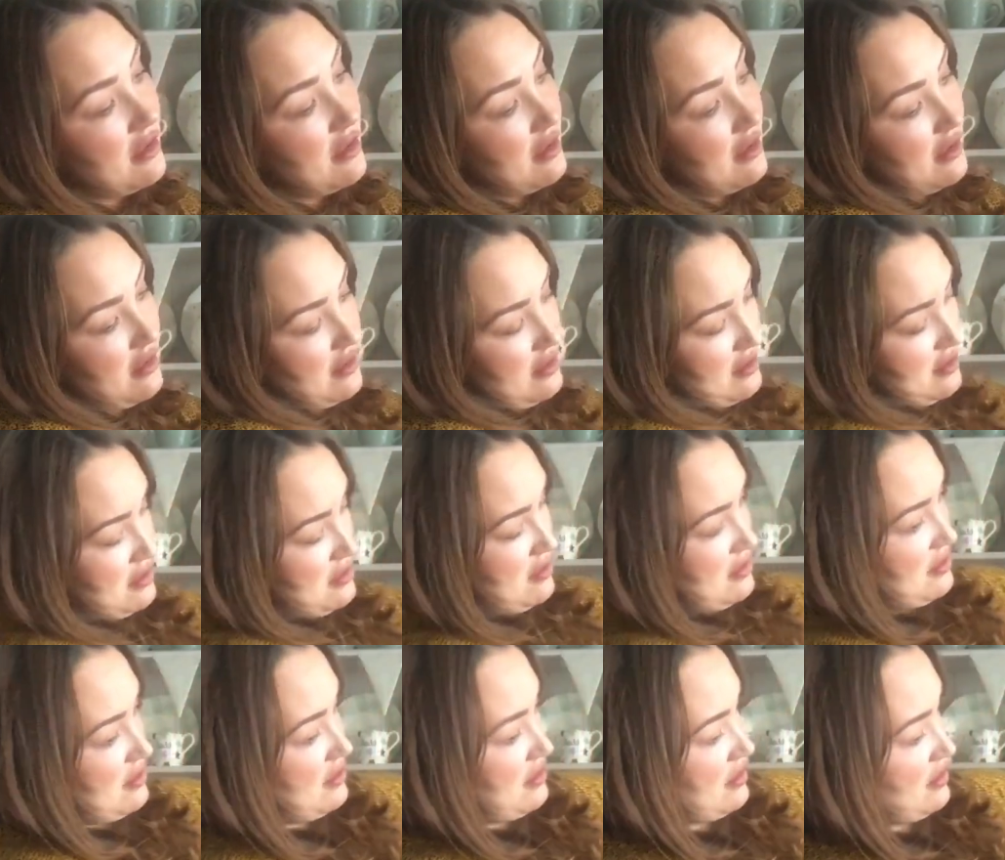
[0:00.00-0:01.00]

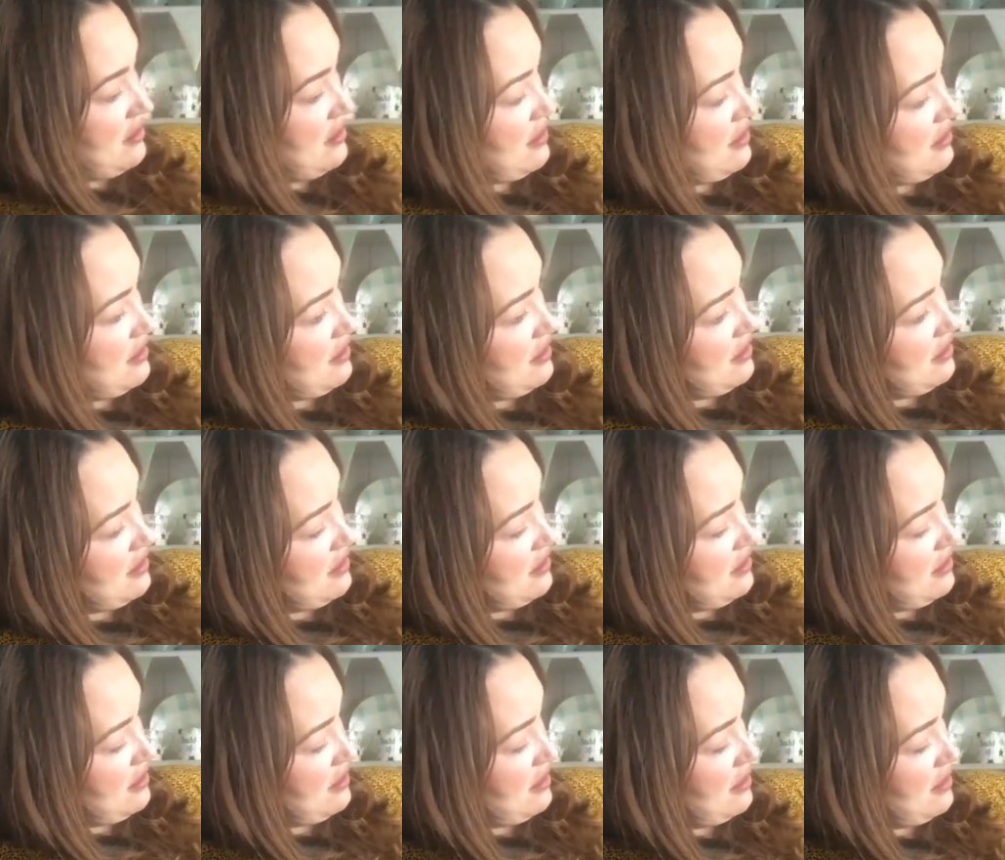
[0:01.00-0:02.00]

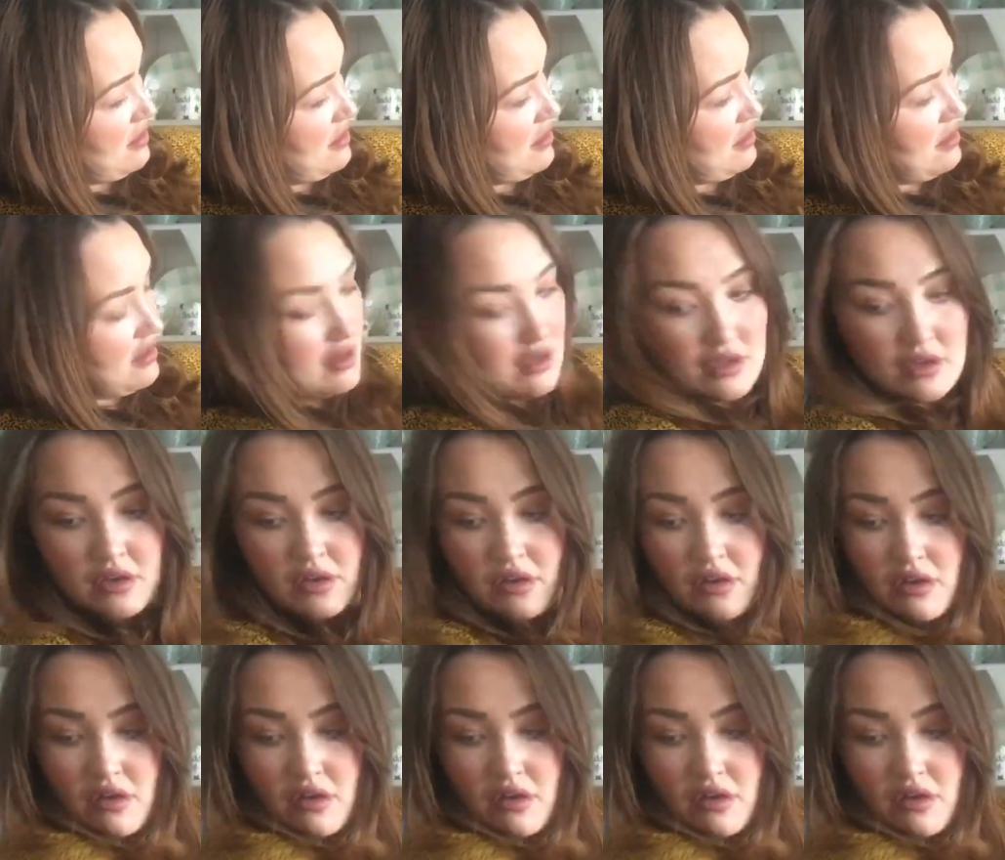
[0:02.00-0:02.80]
Nobody speaks.